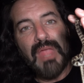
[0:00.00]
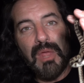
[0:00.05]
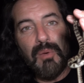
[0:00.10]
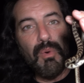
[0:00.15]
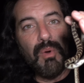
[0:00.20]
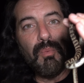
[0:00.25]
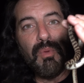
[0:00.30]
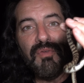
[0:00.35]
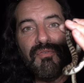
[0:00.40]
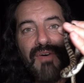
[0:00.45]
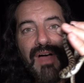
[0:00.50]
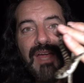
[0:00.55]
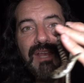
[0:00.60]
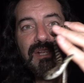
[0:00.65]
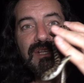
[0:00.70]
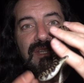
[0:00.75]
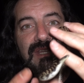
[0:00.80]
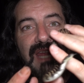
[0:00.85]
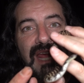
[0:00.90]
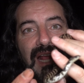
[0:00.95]
And when we find
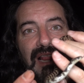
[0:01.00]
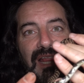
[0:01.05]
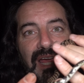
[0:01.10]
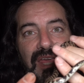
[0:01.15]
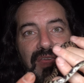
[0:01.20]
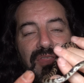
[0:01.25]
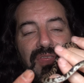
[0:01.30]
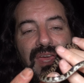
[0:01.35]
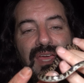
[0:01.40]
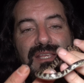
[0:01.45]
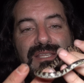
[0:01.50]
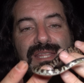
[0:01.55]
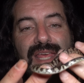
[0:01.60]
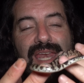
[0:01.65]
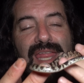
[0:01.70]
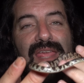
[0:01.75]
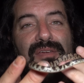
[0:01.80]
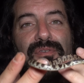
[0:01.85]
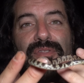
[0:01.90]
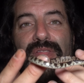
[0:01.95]
a snake like this,
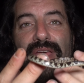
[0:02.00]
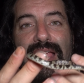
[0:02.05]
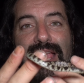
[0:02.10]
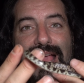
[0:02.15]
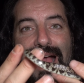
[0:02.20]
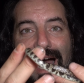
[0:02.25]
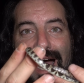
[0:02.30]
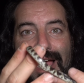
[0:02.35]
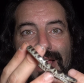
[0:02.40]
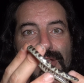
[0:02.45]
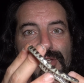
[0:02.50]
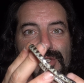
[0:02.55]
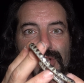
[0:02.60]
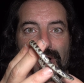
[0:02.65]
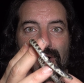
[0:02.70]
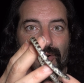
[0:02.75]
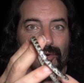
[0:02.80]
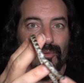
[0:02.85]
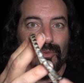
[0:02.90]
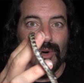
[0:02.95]
that even the guides
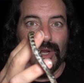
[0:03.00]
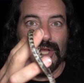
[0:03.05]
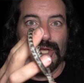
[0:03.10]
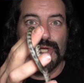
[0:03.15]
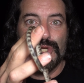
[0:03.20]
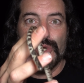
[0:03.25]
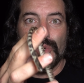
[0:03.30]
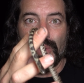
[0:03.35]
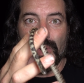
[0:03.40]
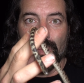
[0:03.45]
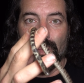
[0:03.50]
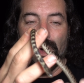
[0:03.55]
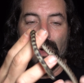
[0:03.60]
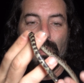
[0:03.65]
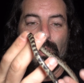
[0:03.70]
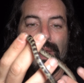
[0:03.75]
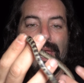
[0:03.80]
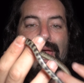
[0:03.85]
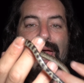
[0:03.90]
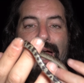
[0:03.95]
aren't really sure what
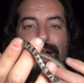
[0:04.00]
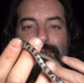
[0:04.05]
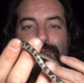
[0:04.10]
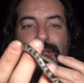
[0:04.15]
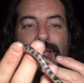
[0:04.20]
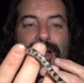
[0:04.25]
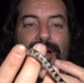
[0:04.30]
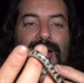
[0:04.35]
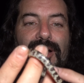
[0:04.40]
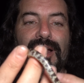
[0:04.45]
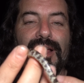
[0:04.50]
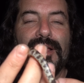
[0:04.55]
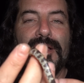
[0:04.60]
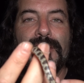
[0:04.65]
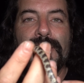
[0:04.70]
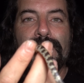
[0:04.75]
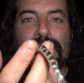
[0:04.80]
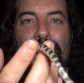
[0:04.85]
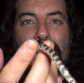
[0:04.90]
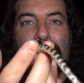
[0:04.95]
we have here,
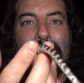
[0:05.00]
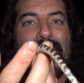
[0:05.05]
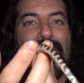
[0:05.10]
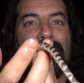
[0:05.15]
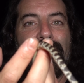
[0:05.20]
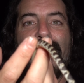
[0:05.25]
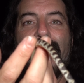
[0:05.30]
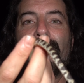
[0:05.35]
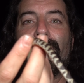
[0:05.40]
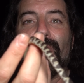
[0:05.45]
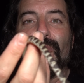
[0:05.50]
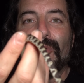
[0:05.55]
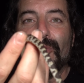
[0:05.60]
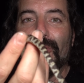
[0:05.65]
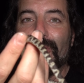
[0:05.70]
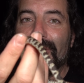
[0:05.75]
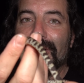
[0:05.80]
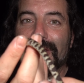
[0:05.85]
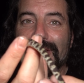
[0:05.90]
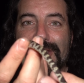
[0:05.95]
man, that
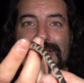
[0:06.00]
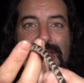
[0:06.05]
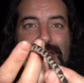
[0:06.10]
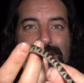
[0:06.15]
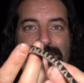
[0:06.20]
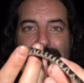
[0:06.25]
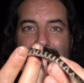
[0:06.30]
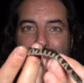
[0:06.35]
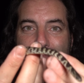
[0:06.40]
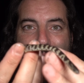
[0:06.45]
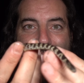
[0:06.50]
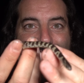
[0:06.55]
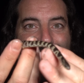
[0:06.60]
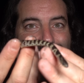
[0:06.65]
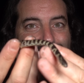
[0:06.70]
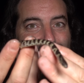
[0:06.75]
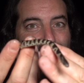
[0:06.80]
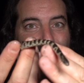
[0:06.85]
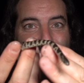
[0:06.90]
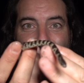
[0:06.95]
really takes me back
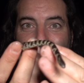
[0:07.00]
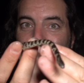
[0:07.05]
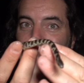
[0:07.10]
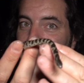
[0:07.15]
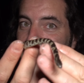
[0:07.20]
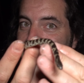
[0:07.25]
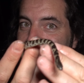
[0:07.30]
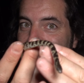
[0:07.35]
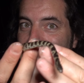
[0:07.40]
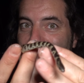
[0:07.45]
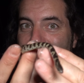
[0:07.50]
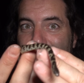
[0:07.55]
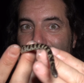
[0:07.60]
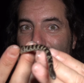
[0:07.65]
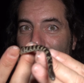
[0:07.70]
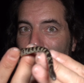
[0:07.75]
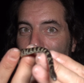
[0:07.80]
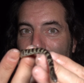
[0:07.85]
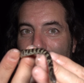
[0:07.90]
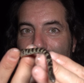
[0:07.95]
to those early days of
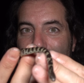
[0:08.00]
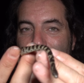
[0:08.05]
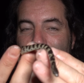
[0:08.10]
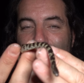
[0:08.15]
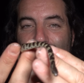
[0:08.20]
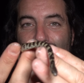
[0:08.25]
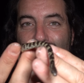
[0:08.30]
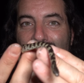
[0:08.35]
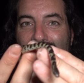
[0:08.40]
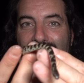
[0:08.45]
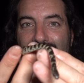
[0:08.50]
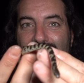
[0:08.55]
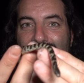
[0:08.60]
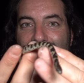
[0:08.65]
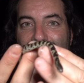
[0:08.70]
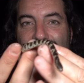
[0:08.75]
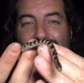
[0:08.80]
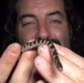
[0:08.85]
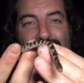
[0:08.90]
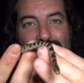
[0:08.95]
herping.
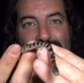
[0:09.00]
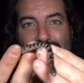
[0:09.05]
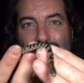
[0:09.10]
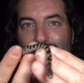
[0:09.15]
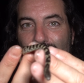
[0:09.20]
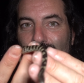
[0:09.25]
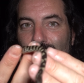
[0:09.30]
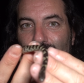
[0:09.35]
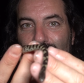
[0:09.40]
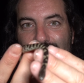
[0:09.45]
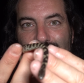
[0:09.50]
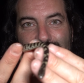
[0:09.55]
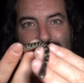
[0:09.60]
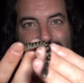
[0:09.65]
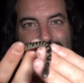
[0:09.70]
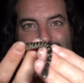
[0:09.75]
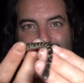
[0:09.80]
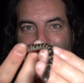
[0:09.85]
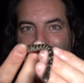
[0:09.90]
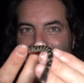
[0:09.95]
Such a cool little
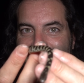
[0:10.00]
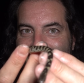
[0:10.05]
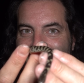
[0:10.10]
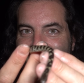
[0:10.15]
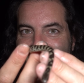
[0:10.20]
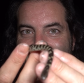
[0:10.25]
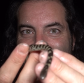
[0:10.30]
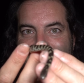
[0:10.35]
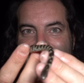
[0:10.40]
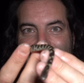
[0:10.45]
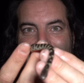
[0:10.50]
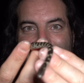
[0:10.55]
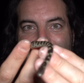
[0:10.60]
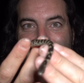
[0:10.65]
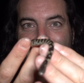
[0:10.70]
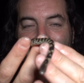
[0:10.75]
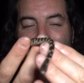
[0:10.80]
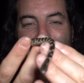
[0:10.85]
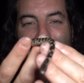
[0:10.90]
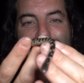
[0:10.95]
slug-eating snake
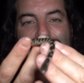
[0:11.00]
here.